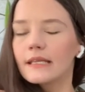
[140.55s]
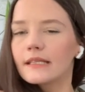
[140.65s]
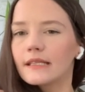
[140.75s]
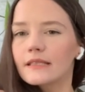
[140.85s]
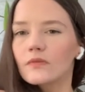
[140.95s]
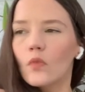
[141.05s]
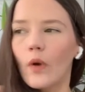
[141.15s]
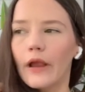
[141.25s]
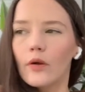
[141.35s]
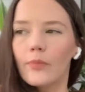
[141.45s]
it doesn't
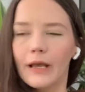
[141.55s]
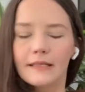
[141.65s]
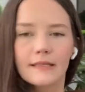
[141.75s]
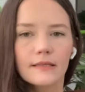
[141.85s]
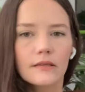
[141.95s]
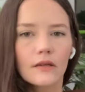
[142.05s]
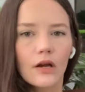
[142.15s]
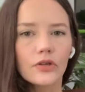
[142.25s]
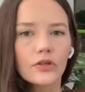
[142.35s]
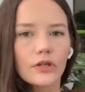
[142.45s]
wear best
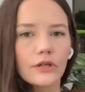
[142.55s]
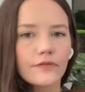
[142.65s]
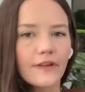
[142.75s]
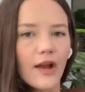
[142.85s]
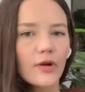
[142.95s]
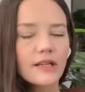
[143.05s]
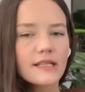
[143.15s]
under fabrics,